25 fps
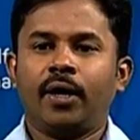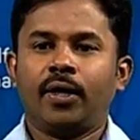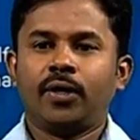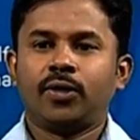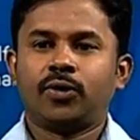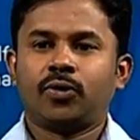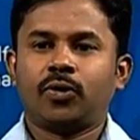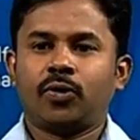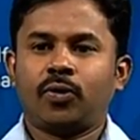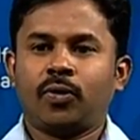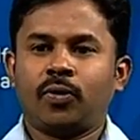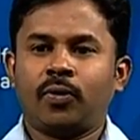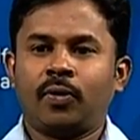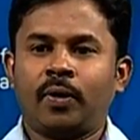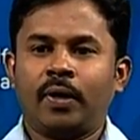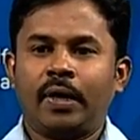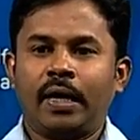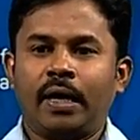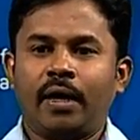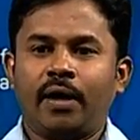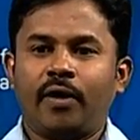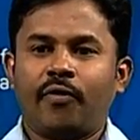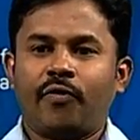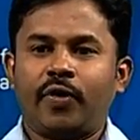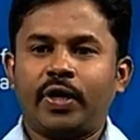So,
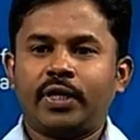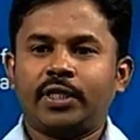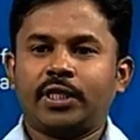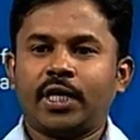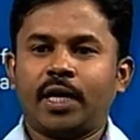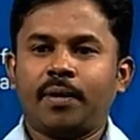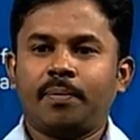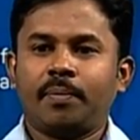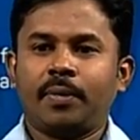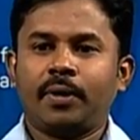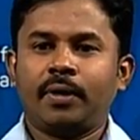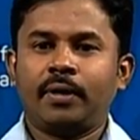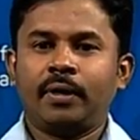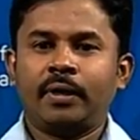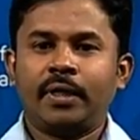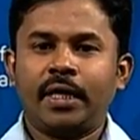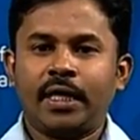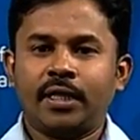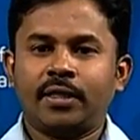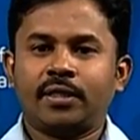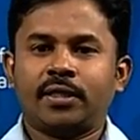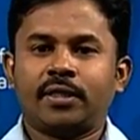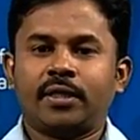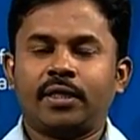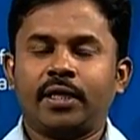for example,
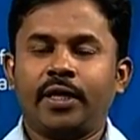this,